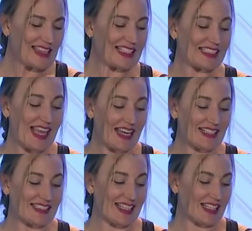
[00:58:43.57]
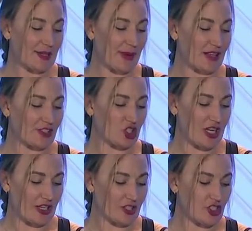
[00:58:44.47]
The static standing balance
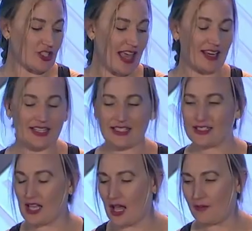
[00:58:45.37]
challenge, that is